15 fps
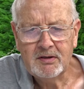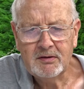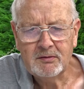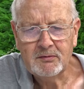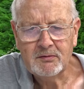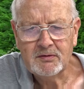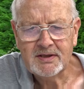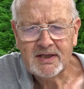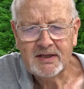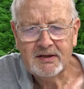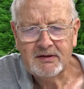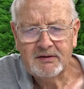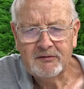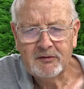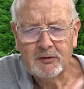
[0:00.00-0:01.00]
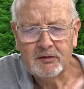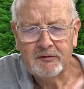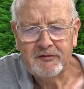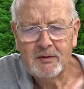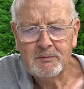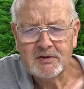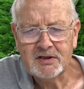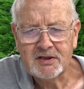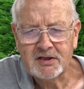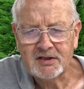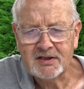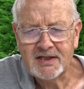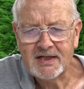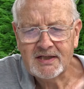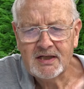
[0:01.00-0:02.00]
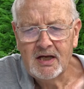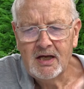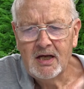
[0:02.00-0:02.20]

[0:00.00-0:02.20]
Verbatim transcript: who said that he thought the film was a success.